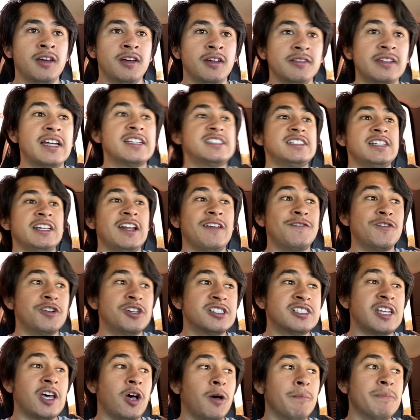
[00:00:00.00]
that's it. If you
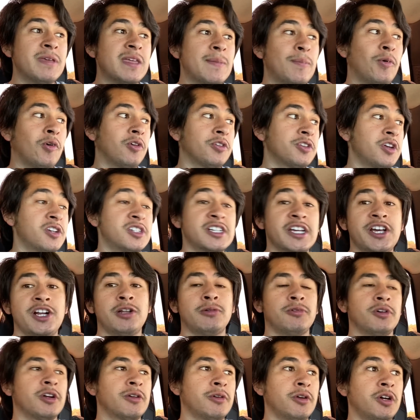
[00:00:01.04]
just help people, your channel
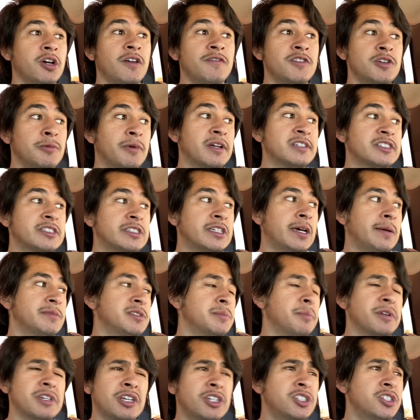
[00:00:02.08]
will grow. If you want subs,
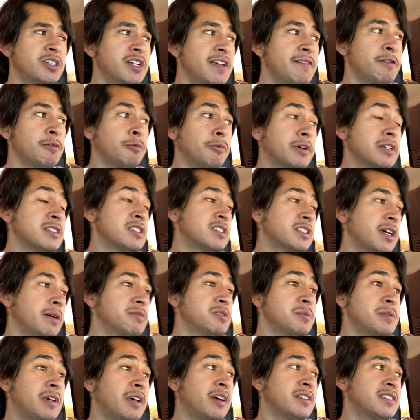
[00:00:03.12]
but you shouldn't even want subs
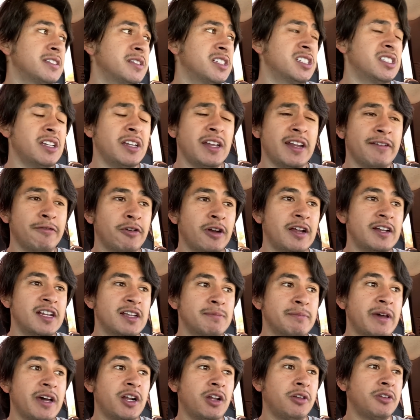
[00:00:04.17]
because it's a never-ending
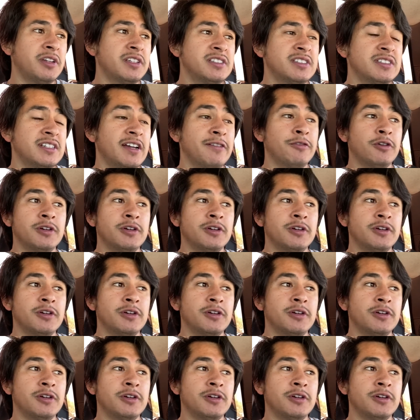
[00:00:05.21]
battle. It's never